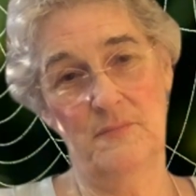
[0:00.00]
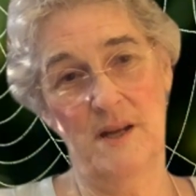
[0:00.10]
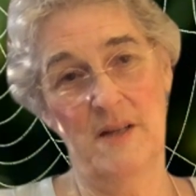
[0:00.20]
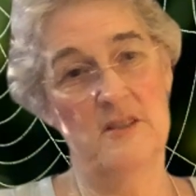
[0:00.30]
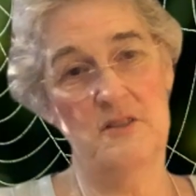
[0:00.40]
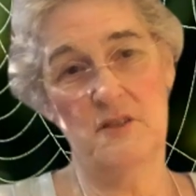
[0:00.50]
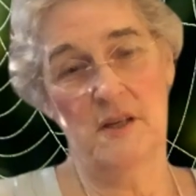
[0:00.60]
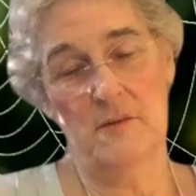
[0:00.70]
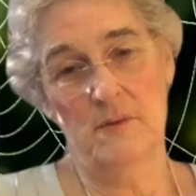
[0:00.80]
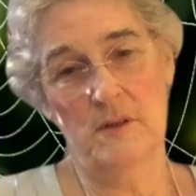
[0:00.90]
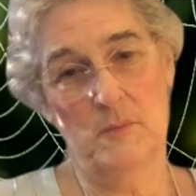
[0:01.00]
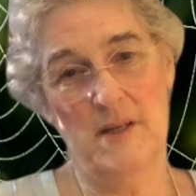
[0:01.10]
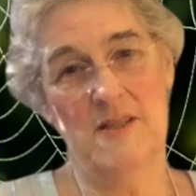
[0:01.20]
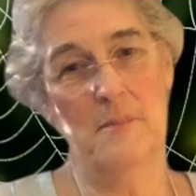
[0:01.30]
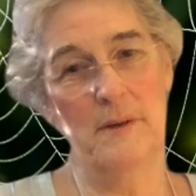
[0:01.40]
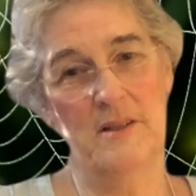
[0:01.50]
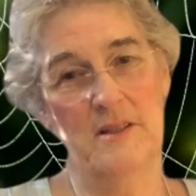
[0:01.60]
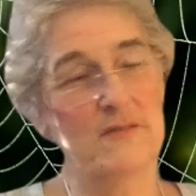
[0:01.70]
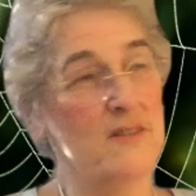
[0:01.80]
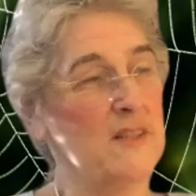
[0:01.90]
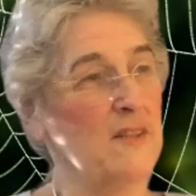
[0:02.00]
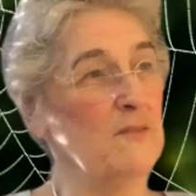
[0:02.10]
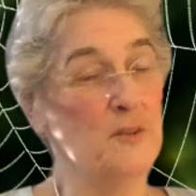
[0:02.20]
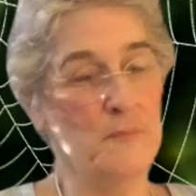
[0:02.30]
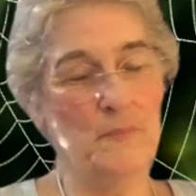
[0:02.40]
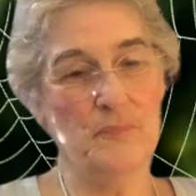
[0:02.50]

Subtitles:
I just think it really makes a big difference in a room.